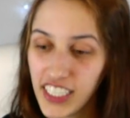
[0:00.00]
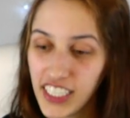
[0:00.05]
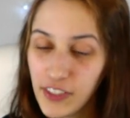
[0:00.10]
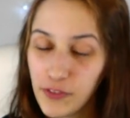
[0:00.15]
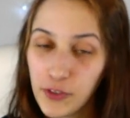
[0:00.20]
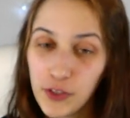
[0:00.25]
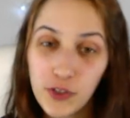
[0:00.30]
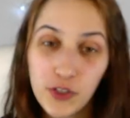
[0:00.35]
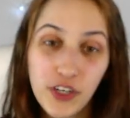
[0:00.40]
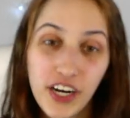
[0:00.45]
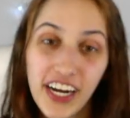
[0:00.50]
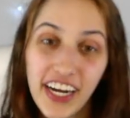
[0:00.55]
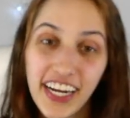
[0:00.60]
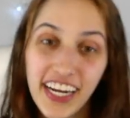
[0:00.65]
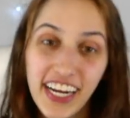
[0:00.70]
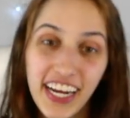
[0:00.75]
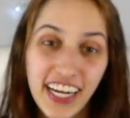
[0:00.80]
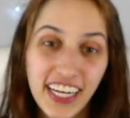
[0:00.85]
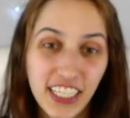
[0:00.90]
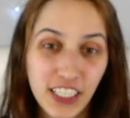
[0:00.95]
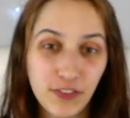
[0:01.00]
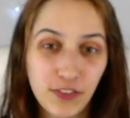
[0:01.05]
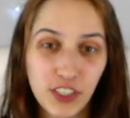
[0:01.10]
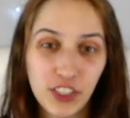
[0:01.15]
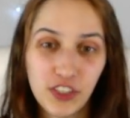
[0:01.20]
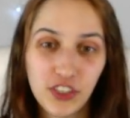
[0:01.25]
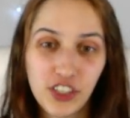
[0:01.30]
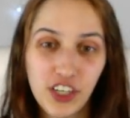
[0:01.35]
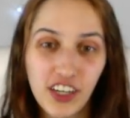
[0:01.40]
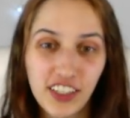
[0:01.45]
If you try any of these
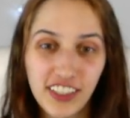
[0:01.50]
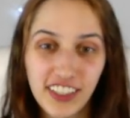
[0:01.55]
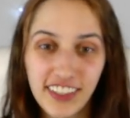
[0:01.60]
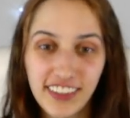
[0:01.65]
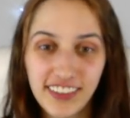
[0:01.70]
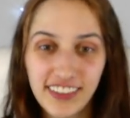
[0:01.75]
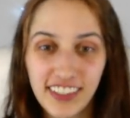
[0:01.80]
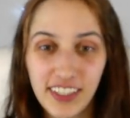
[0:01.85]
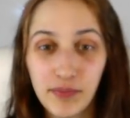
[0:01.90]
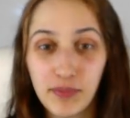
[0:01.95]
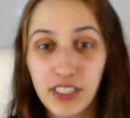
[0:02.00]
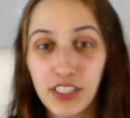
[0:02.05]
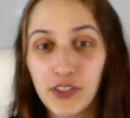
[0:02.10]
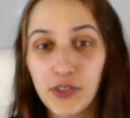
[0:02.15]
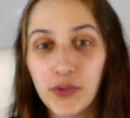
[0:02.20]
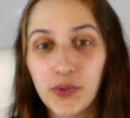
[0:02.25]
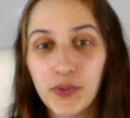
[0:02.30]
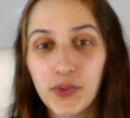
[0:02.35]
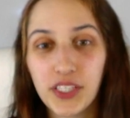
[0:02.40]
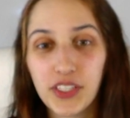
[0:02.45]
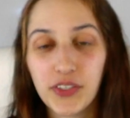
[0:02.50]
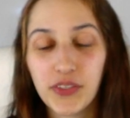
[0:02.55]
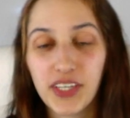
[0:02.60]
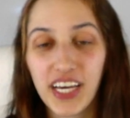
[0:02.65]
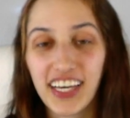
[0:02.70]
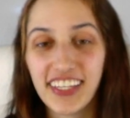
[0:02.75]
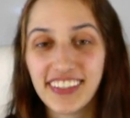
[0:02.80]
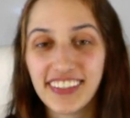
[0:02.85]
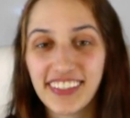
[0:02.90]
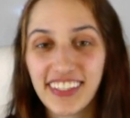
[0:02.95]
chocolates, let me know what you
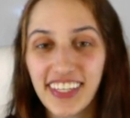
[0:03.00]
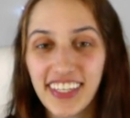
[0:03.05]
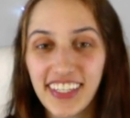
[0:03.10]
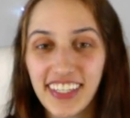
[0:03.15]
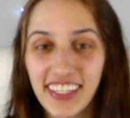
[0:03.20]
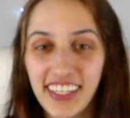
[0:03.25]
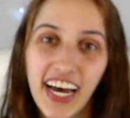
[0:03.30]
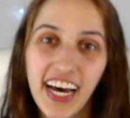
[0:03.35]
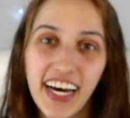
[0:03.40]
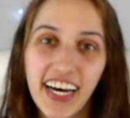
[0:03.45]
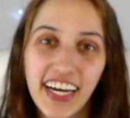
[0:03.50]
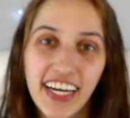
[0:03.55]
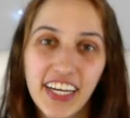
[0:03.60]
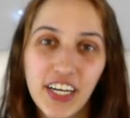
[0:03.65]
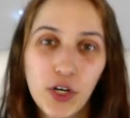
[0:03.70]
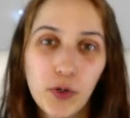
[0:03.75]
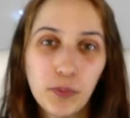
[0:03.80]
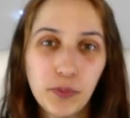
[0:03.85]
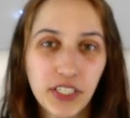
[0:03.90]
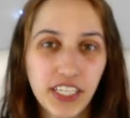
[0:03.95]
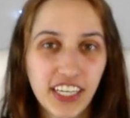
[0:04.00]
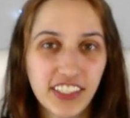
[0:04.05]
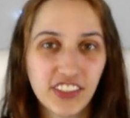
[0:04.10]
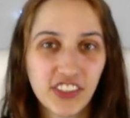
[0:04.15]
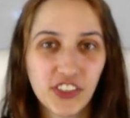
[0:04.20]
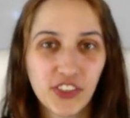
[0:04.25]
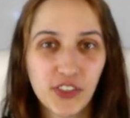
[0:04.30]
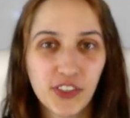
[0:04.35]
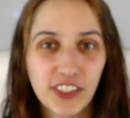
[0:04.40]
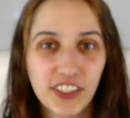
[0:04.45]
guys think. I hope you guys
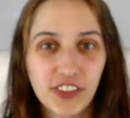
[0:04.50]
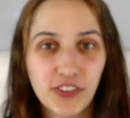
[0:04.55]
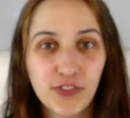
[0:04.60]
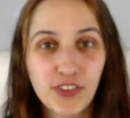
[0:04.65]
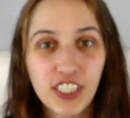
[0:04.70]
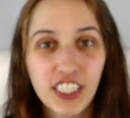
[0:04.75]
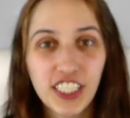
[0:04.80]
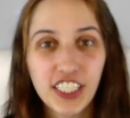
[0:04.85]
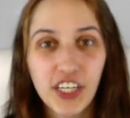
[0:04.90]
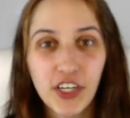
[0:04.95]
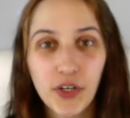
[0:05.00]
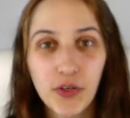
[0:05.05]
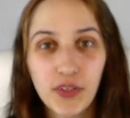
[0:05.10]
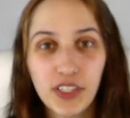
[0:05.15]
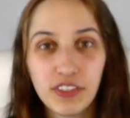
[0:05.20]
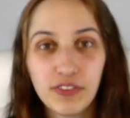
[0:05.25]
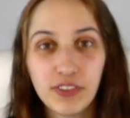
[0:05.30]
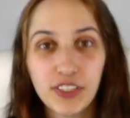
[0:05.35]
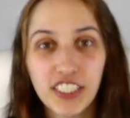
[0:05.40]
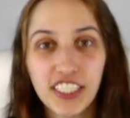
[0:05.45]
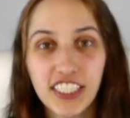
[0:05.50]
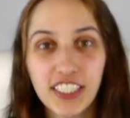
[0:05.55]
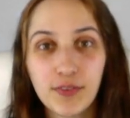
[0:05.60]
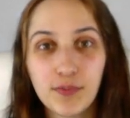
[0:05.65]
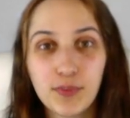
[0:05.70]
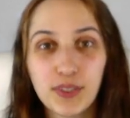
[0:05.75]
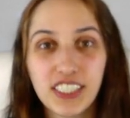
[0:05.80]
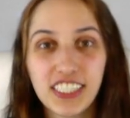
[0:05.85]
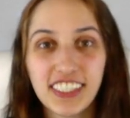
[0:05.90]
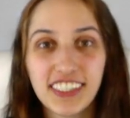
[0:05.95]
enjoyed this video. If you did,
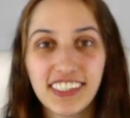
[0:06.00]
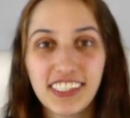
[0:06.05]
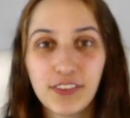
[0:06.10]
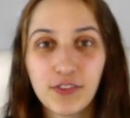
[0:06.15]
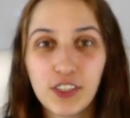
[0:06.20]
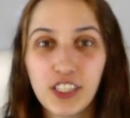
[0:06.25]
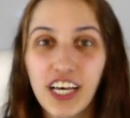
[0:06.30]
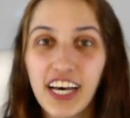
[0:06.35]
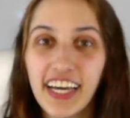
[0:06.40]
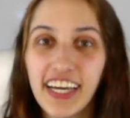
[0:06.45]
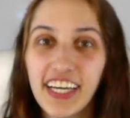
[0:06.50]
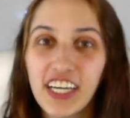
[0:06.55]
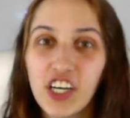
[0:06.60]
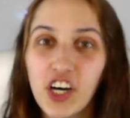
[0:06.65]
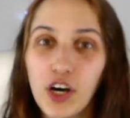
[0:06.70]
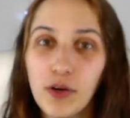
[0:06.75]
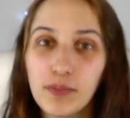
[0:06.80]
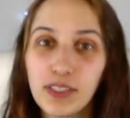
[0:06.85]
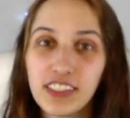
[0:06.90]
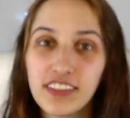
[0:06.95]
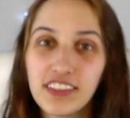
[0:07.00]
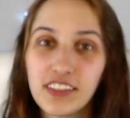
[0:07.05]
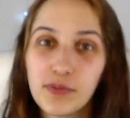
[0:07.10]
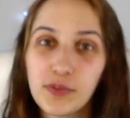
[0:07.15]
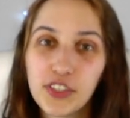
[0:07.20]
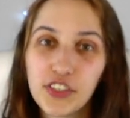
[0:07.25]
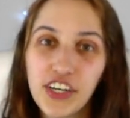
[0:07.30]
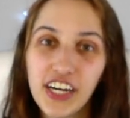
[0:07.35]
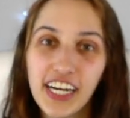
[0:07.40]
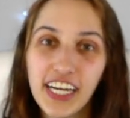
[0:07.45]
please leave a like, comment,
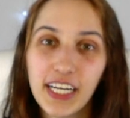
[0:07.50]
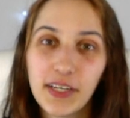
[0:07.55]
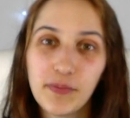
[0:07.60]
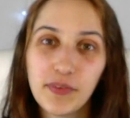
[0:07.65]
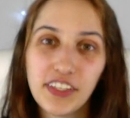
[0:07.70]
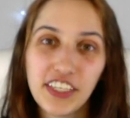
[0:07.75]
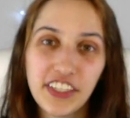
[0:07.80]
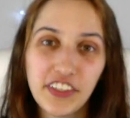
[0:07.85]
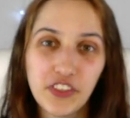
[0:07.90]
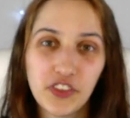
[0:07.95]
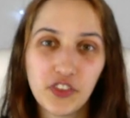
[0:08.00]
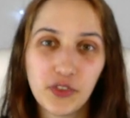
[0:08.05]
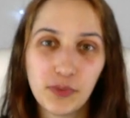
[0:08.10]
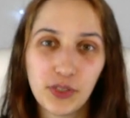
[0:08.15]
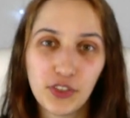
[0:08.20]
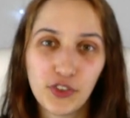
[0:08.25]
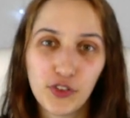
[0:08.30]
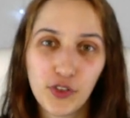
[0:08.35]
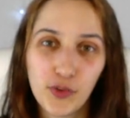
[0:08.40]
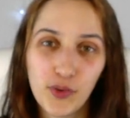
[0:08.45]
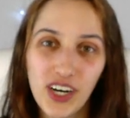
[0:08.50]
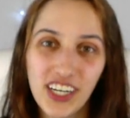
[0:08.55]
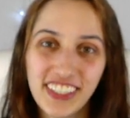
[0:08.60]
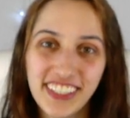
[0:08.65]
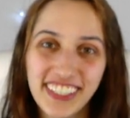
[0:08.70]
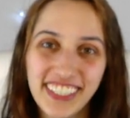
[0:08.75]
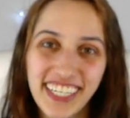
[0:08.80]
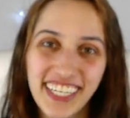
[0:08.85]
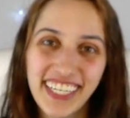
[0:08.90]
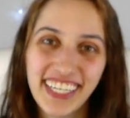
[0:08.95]
subscribe. Thank you so much for
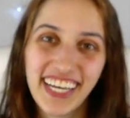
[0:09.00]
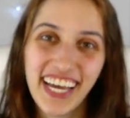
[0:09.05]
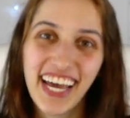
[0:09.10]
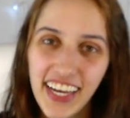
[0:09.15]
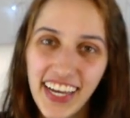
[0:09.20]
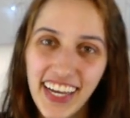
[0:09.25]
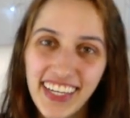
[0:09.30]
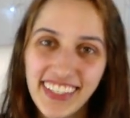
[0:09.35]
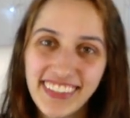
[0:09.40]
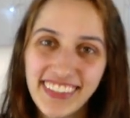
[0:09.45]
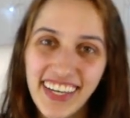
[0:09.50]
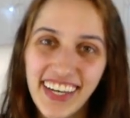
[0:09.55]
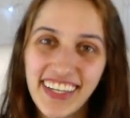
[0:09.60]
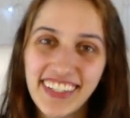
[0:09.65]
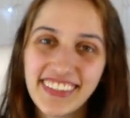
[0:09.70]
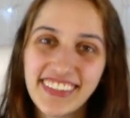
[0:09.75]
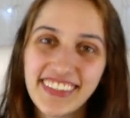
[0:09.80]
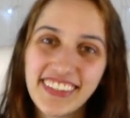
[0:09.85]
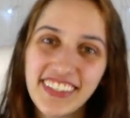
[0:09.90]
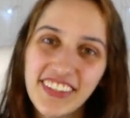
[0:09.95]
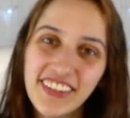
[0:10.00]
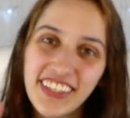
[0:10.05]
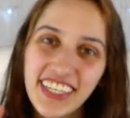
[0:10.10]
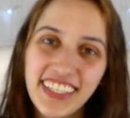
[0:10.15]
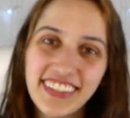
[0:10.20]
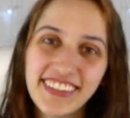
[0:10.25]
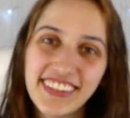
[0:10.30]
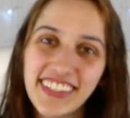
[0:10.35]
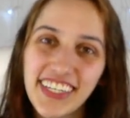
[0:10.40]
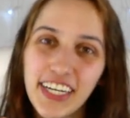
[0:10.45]
watching, and I'll see you
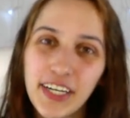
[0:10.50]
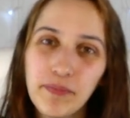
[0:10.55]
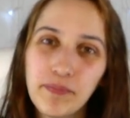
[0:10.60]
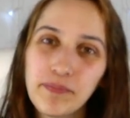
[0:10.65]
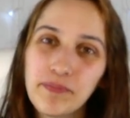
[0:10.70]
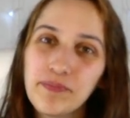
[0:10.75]
next time.